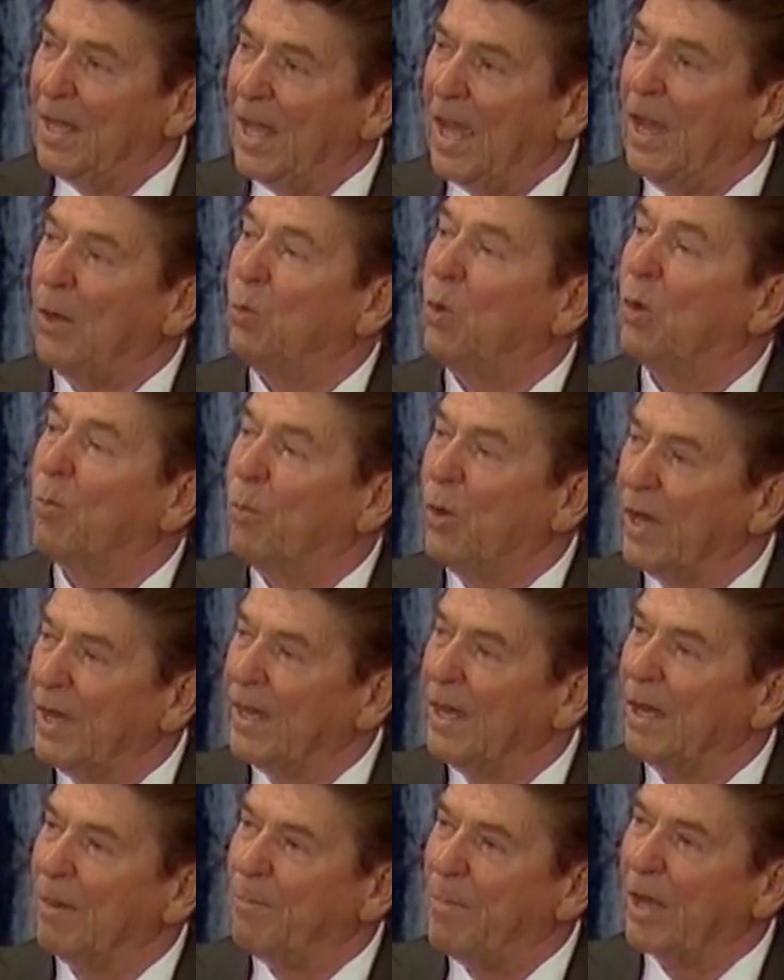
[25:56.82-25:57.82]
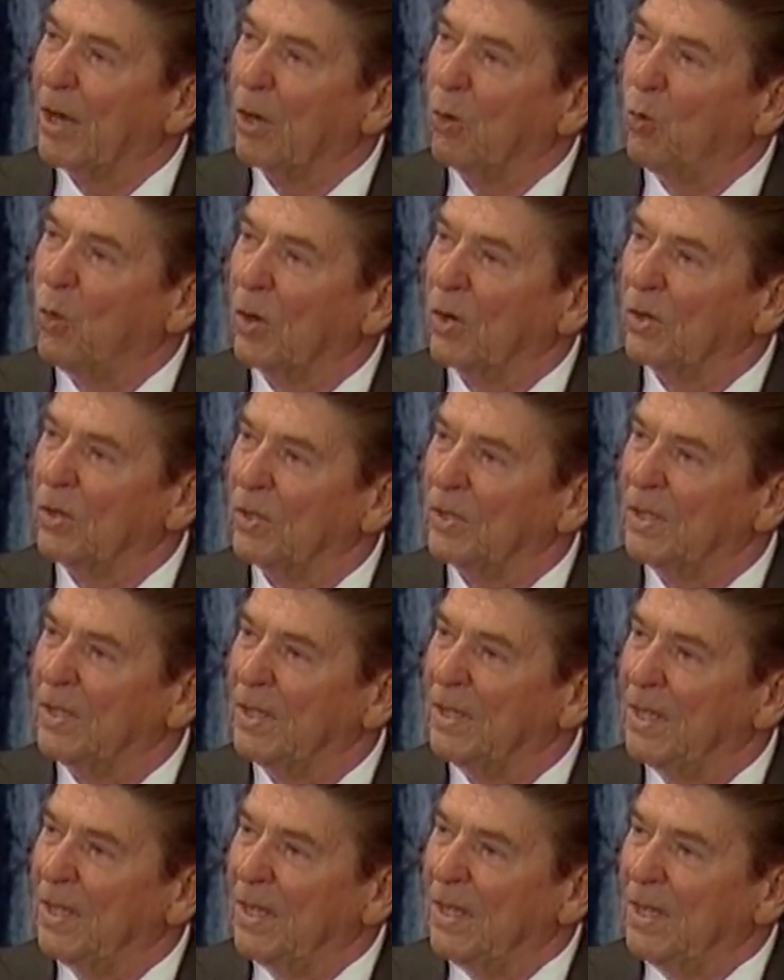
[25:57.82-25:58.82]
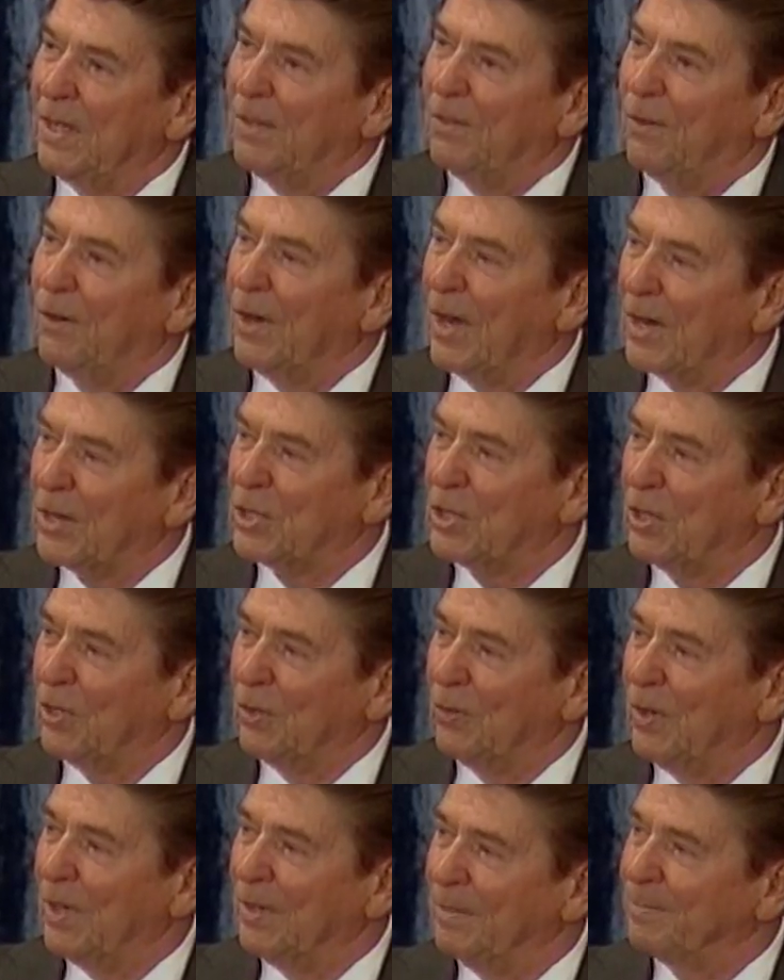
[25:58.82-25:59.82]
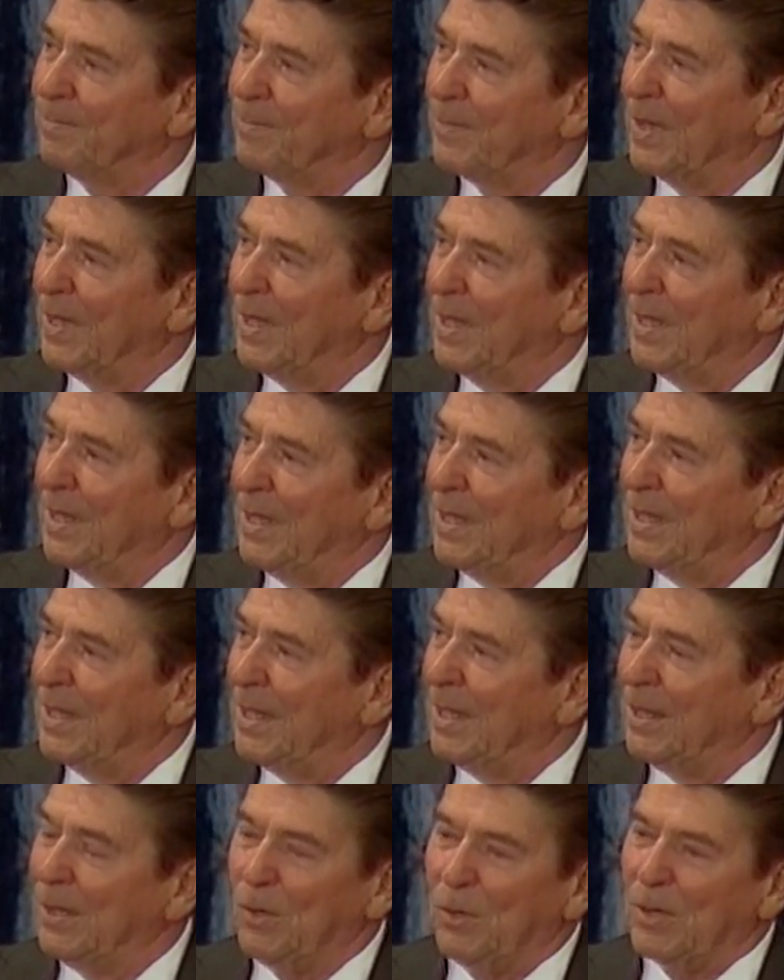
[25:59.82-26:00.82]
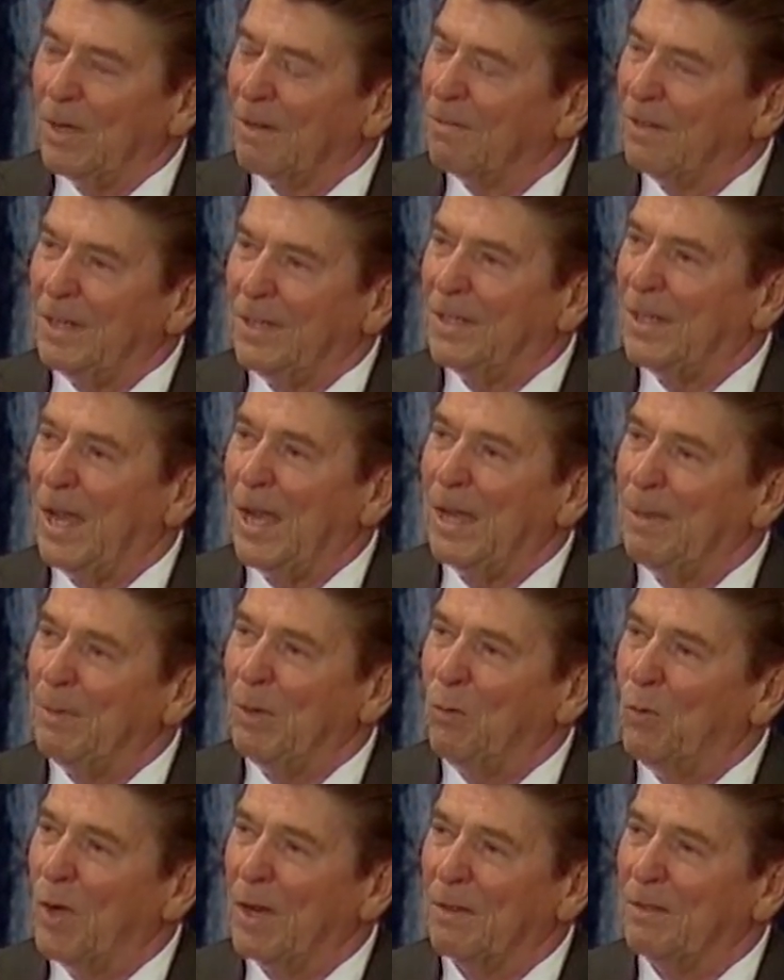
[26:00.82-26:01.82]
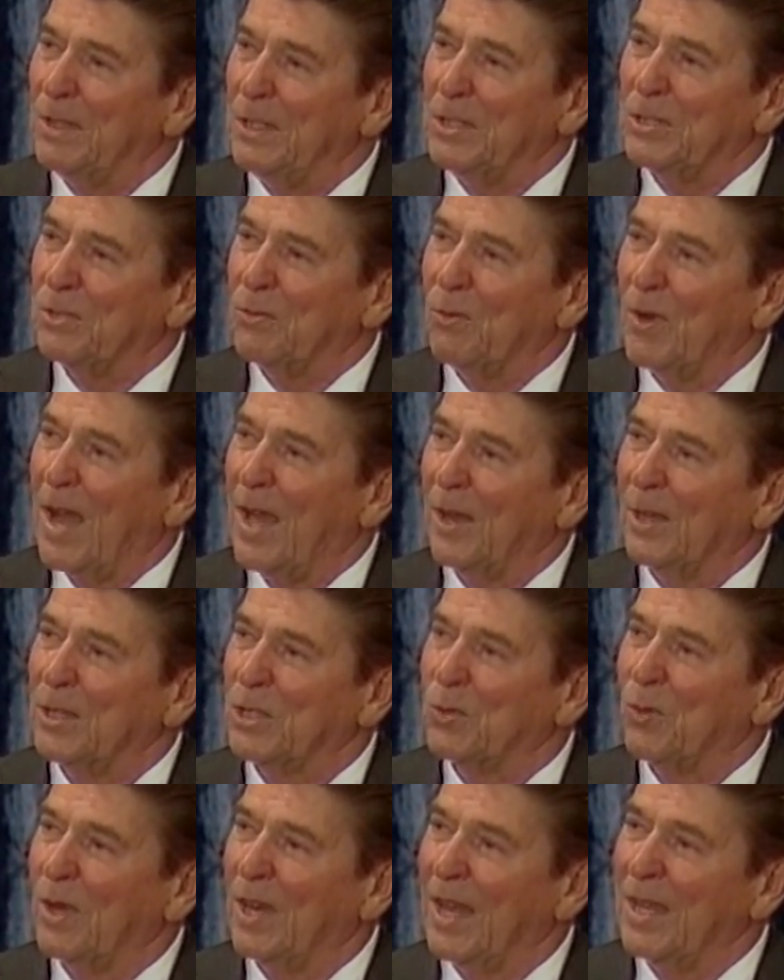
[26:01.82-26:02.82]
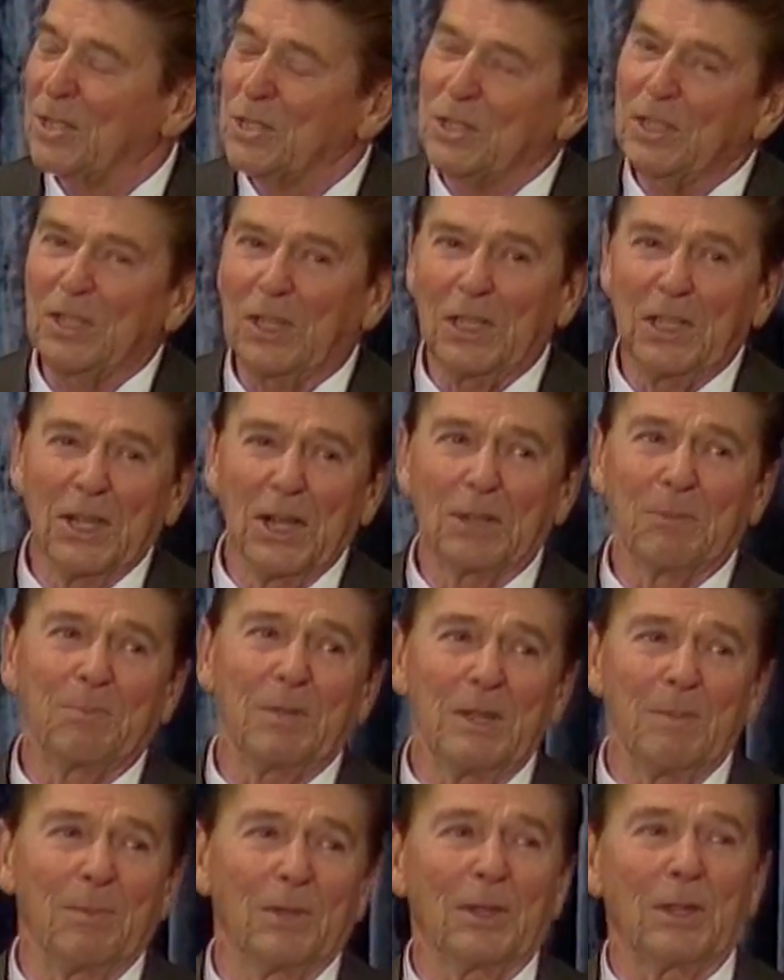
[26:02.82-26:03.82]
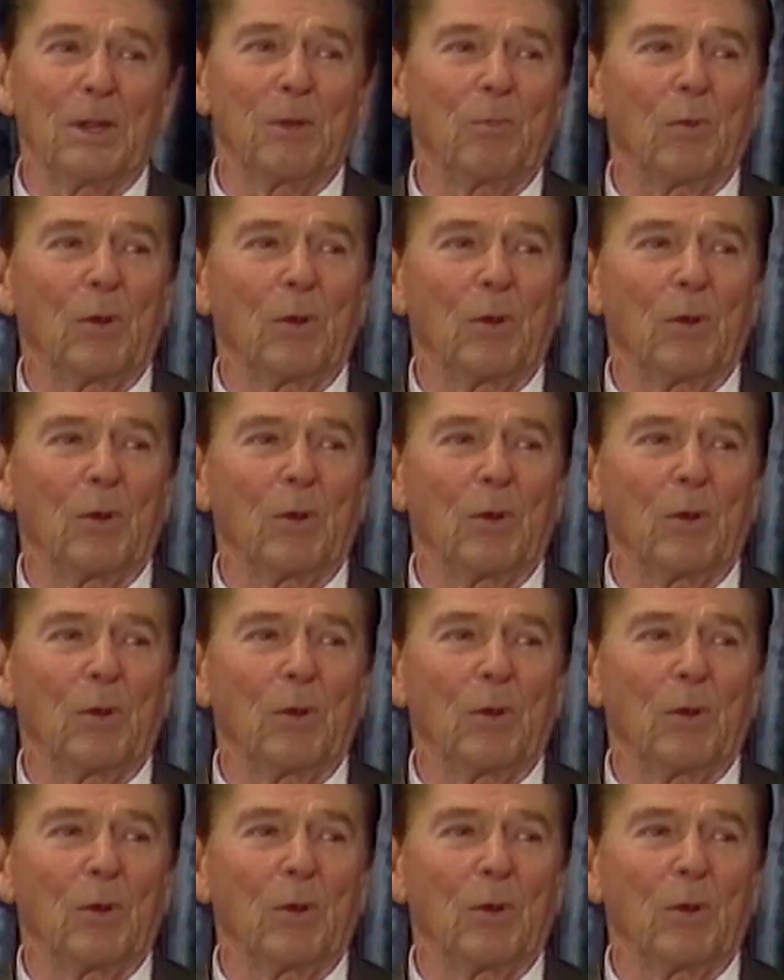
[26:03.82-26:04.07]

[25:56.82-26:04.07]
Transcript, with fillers: and will bring a better world for our children. I know every time in one of these rallies when I see the young people that are